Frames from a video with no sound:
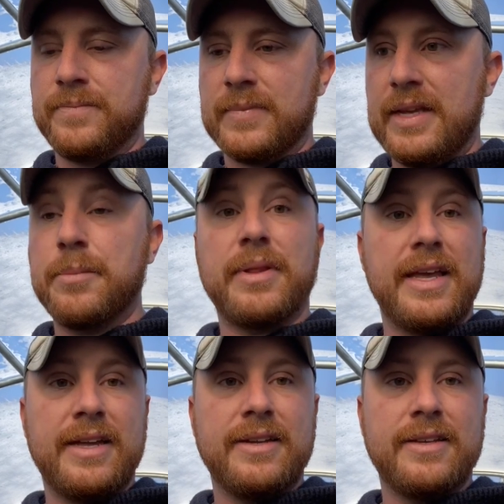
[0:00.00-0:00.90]
get a
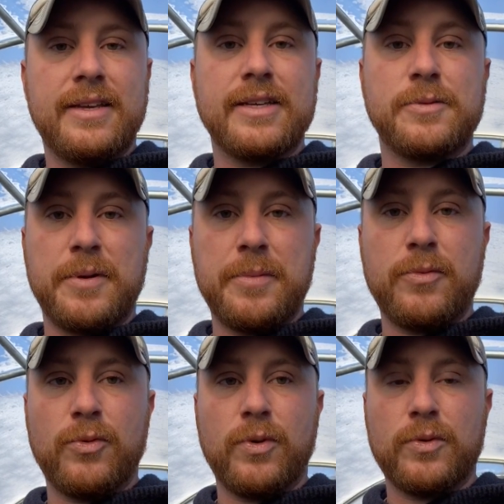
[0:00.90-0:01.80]
plan, experiment
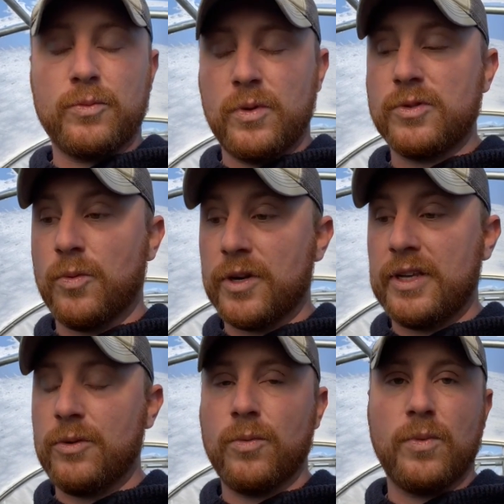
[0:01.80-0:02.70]
with what's
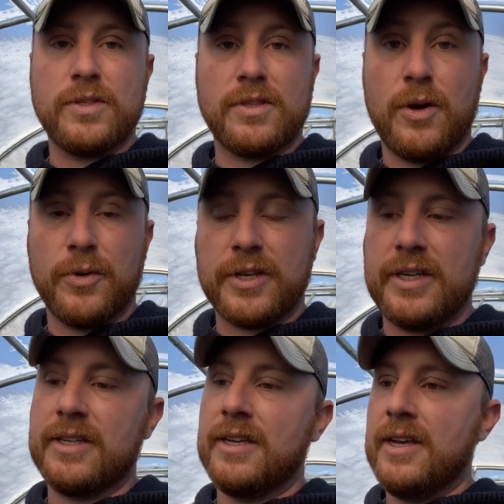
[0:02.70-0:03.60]
working, what's not
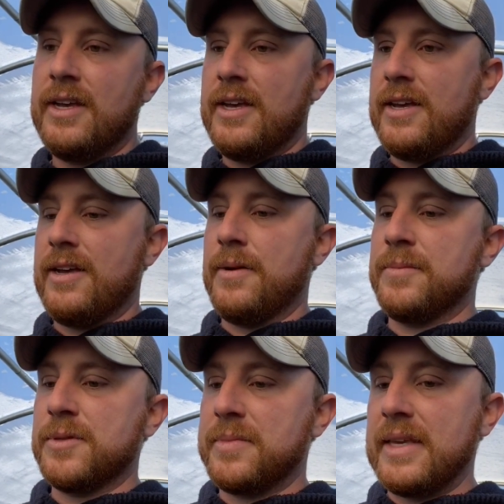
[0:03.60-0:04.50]
working,
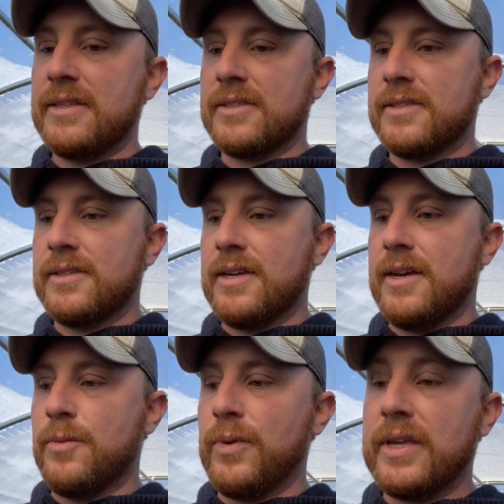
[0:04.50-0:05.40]
some things
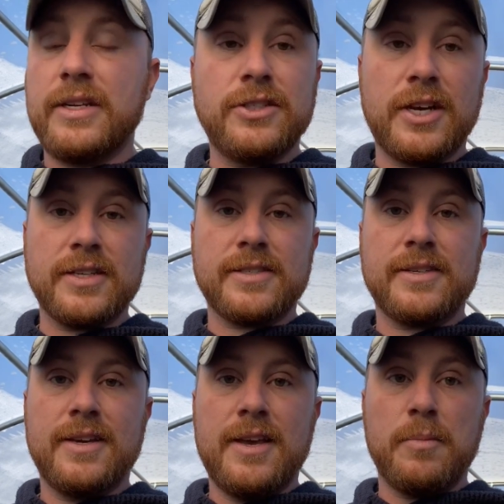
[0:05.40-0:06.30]
we could adjust
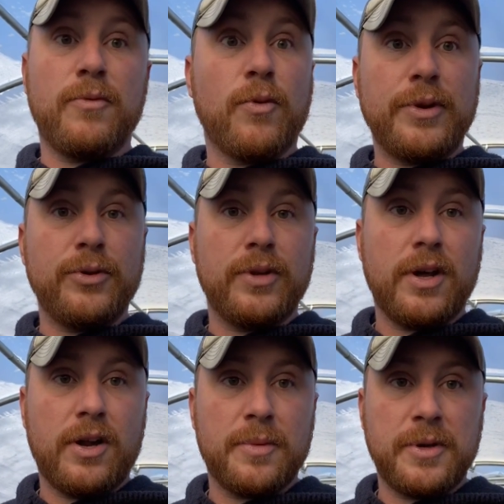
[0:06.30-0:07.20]
before we do it
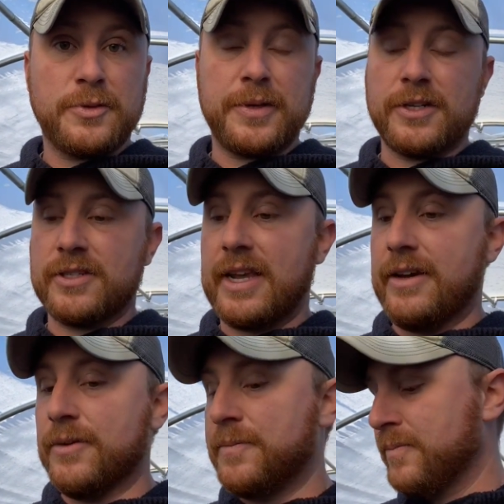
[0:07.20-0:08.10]
on a much bigger
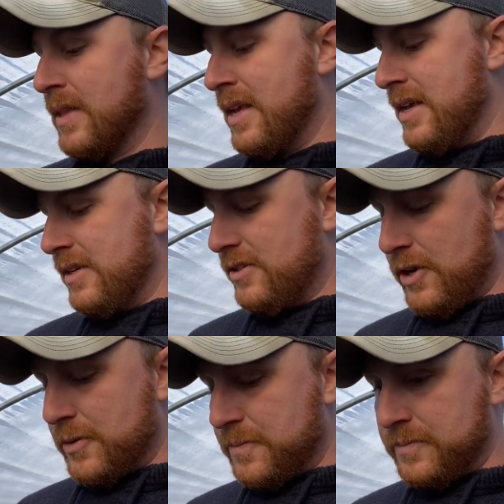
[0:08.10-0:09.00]
scale.
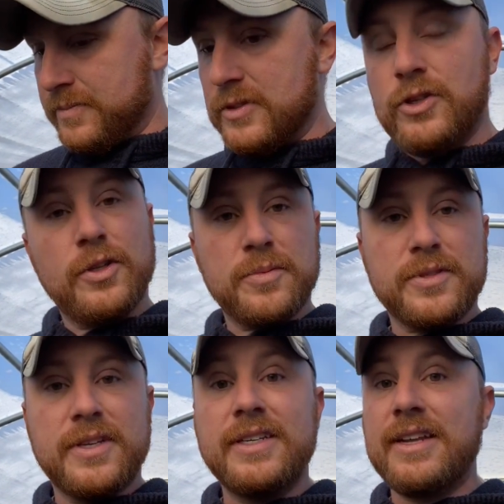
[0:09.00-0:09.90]
So
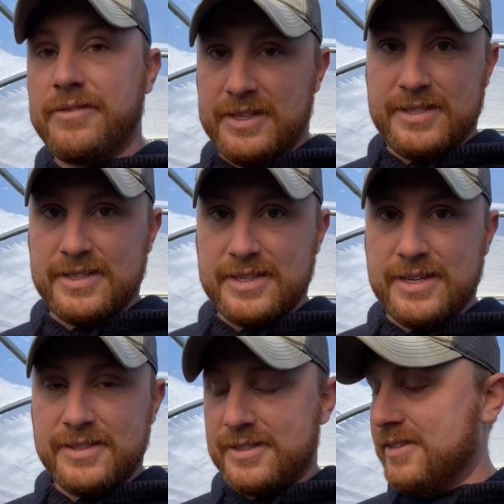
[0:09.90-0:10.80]
tulips, definitely a
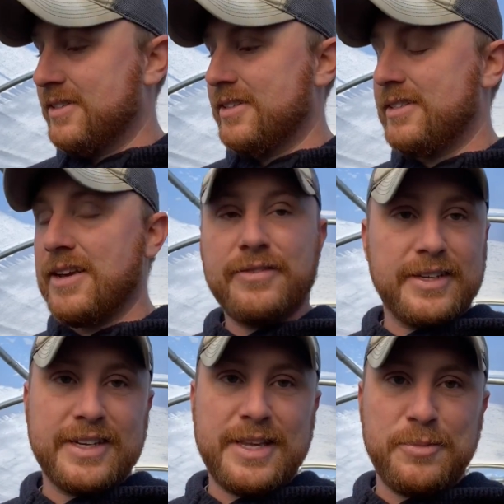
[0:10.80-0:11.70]
success. Definitely
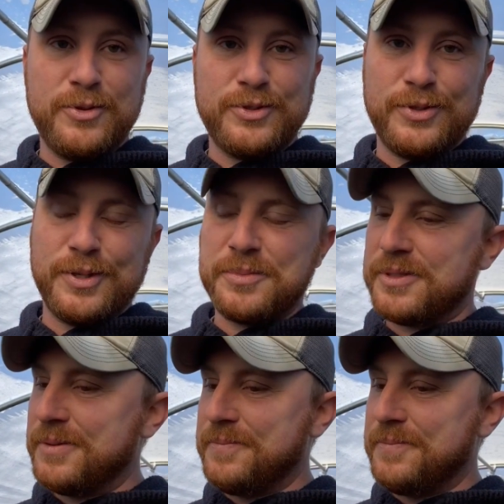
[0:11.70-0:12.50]
going to keep doing tulips.